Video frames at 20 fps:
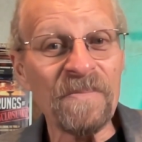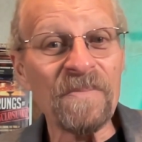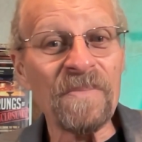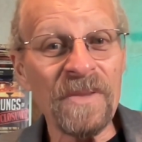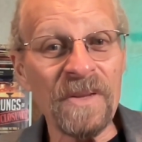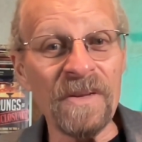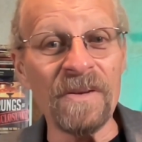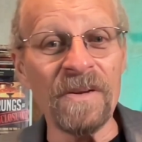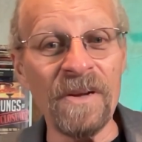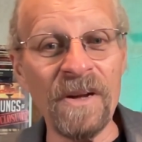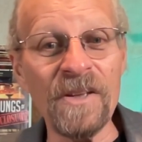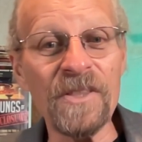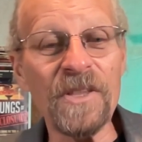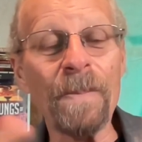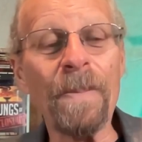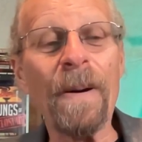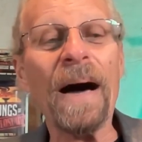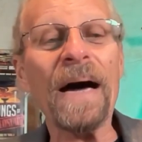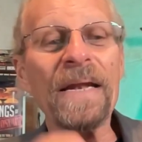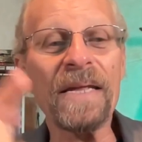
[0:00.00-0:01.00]
The
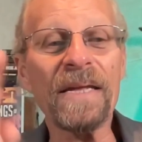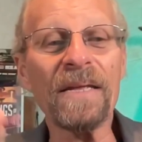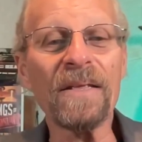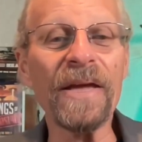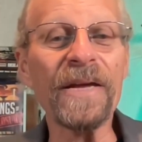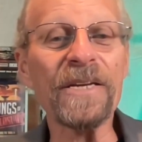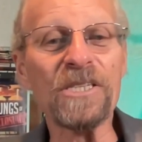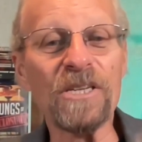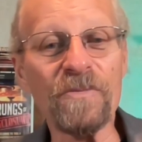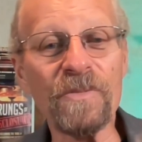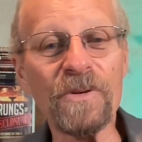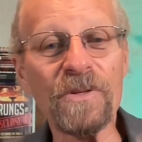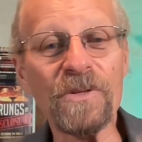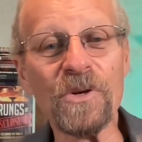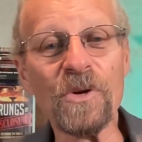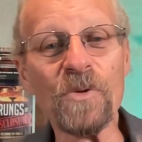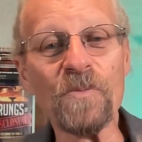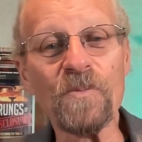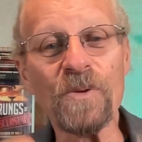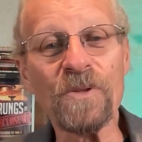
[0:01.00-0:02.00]
body lays in the
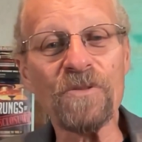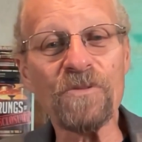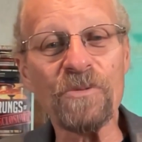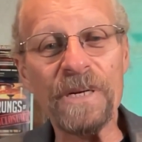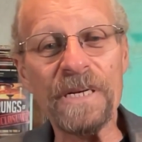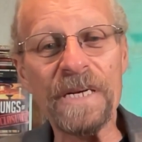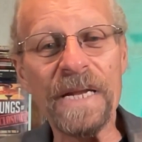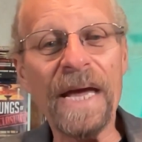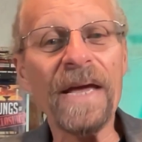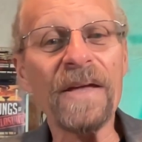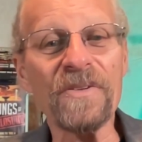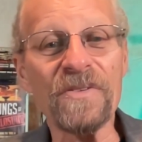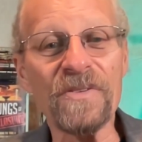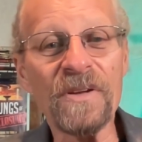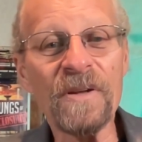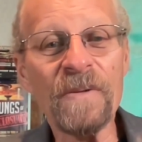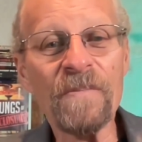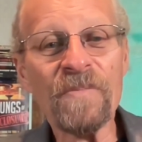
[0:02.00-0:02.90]
tomb for 3 days.